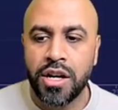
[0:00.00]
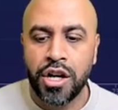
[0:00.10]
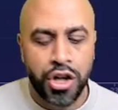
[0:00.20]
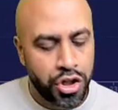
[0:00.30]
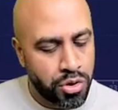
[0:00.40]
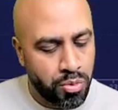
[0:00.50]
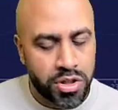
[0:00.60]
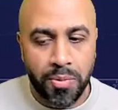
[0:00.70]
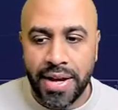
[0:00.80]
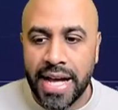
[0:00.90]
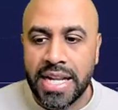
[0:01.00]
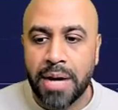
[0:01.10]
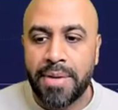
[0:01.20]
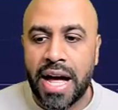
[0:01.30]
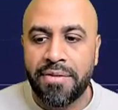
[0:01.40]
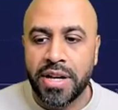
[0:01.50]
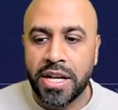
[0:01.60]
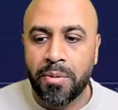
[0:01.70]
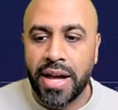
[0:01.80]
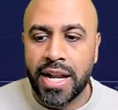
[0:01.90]
So what do we end up
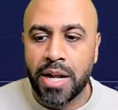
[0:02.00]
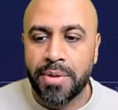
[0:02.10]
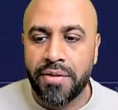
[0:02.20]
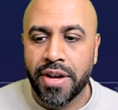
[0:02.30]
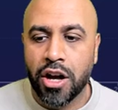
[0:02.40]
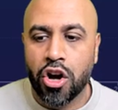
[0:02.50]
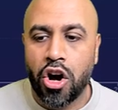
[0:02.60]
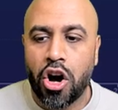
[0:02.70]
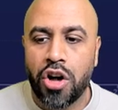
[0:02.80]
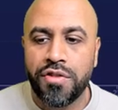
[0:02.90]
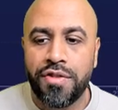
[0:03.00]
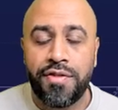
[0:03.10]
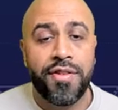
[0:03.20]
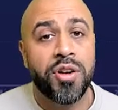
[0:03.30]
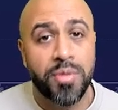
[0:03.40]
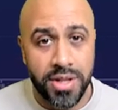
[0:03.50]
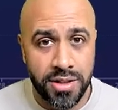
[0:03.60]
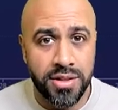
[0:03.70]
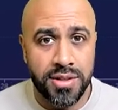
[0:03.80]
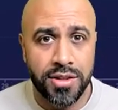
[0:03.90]
having? We end up having a
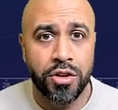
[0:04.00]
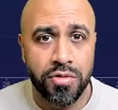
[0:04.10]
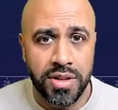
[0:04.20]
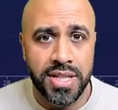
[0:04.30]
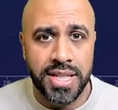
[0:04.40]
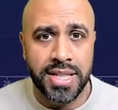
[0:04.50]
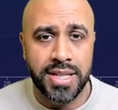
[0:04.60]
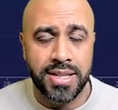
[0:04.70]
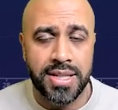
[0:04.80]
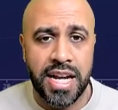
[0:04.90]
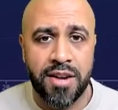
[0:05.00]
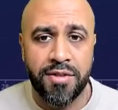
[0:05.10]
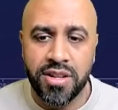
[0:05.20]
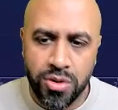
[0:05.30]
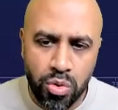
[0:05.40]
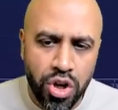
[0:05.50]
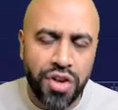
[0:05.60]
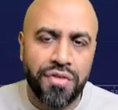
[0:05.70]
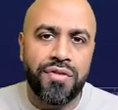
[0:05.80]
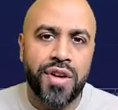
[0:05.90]
confluence of resistance areas all
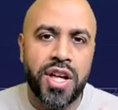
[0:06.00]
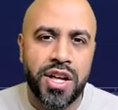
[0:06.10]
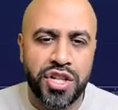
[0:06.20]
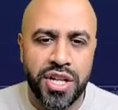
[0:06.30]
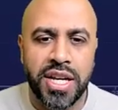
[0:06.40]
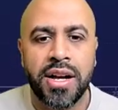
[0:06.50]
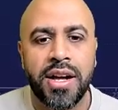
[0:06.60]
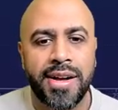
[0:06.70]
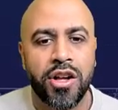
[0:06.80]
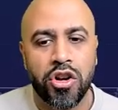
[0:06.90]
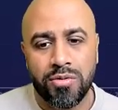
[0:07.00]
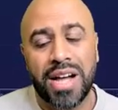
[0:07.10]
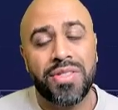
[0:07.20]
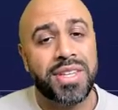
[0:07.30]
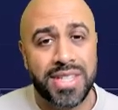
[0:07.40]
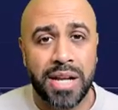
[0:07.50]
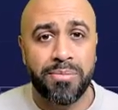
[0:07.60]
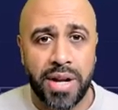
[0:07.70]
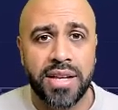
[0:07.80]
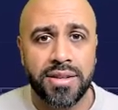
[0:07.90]
converging around the same
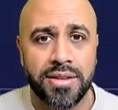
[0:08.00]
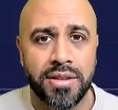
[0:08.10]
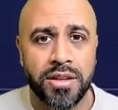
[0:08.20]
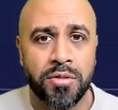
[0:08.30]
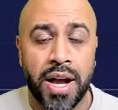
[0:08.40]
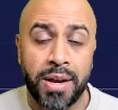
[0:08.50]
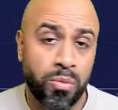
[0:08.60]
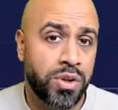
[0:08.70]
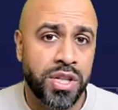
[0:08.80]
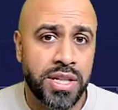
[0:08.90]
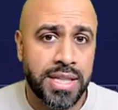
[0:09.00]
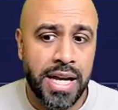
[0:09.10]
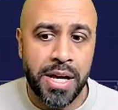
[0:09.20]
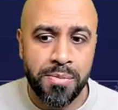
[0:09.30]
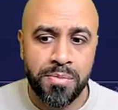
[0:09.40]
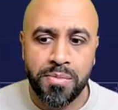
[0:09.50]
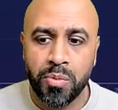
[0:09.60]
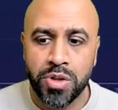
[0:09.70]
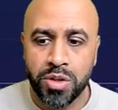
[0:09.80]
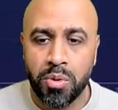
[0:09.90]
place, all right, which is
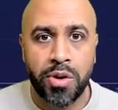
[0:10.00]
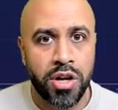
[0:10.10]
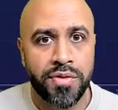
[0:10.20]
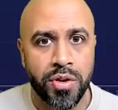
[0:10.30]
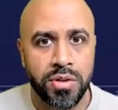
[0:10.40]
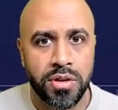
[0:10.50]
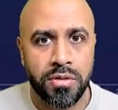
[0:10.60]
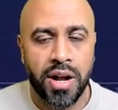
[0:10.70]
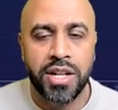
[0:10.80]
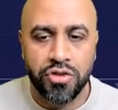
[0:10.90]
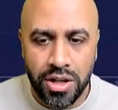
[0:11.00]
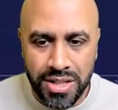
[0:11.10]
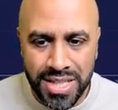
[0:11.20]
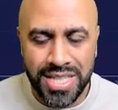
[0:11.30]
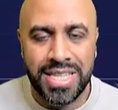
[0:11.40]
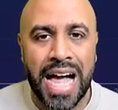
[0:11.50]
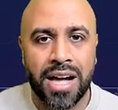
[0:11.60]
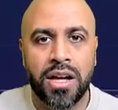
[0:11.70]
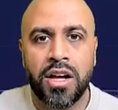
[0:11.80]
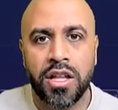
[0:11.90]
what we look for. All right, try to
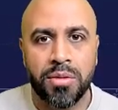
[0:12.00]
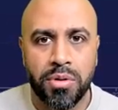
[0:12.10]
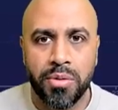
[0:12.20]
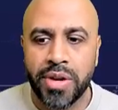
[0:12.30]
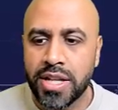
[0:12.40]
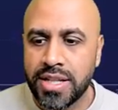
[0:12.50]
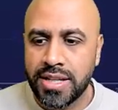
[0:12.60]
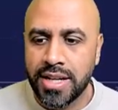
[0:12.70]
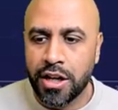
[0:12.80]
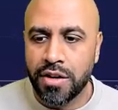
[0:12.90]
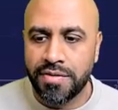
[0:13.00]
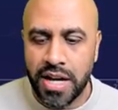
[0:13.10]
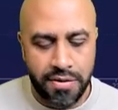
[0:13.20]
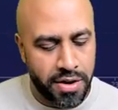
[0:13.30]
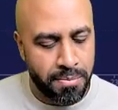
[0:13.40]
stack the probabilities in our favor.